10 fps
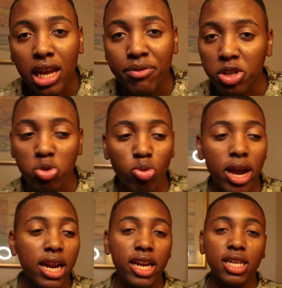if you're just
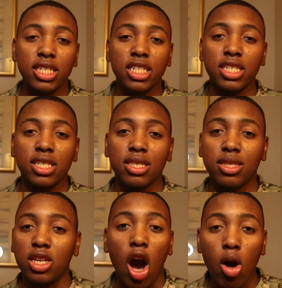waiting to just
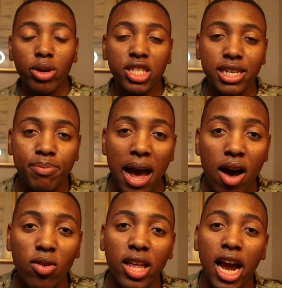go and ship
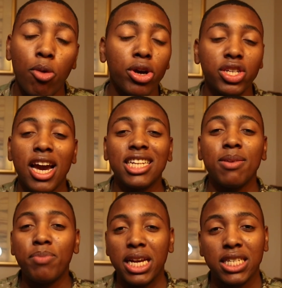out, like, I wish you guys
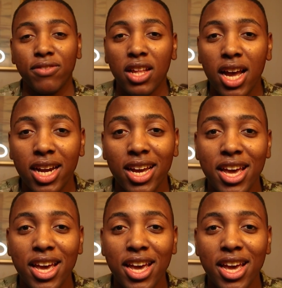the best of luck.